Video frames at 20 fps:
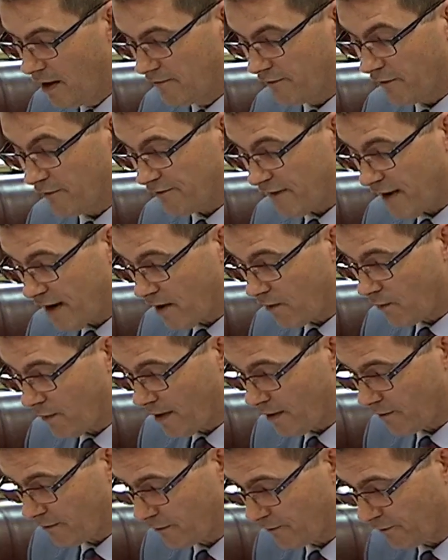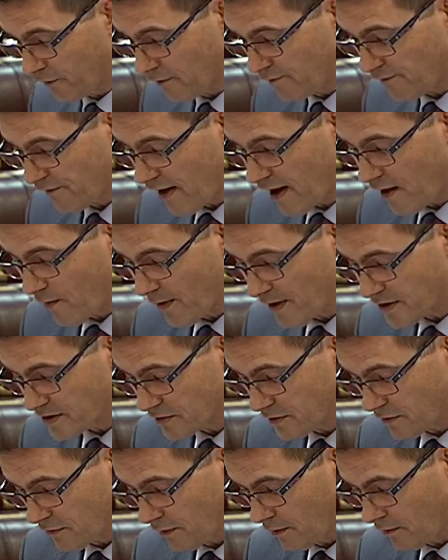For, far for the far
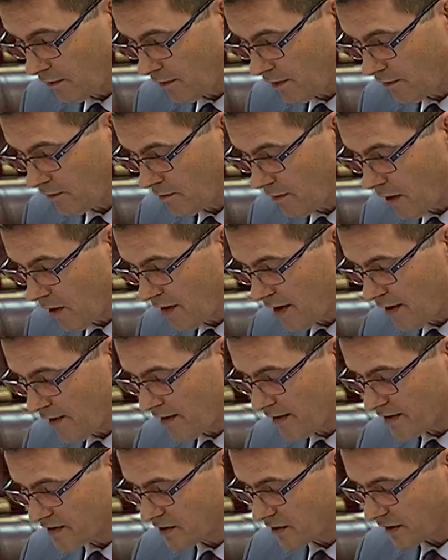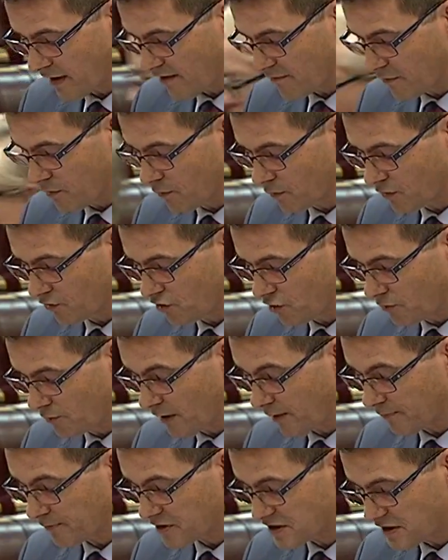west uh, uh, remote areas, the government will
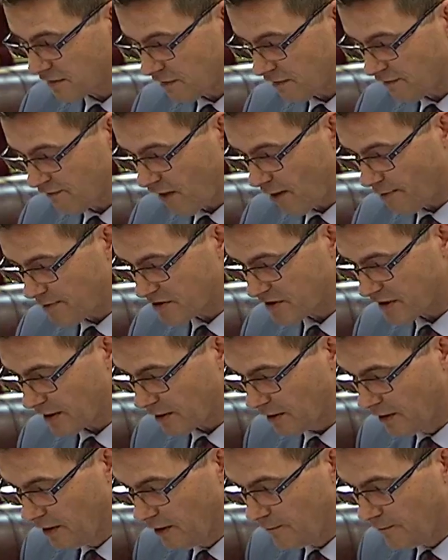contribute up to 75%.